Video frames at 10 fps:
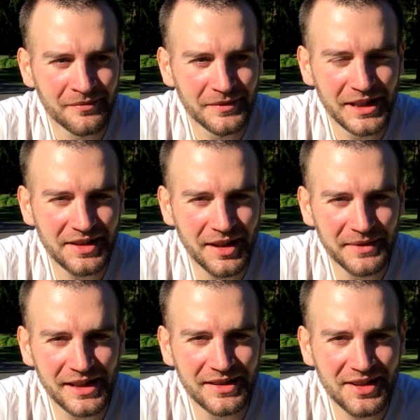that it's
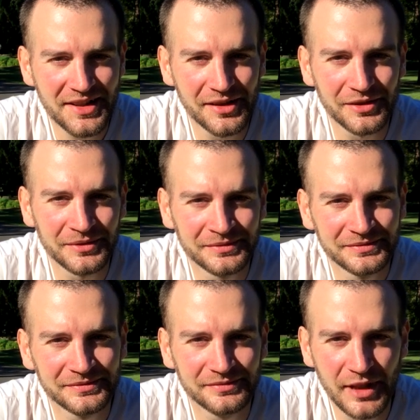something that's still
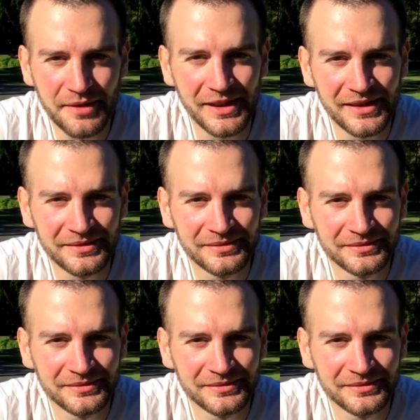with me.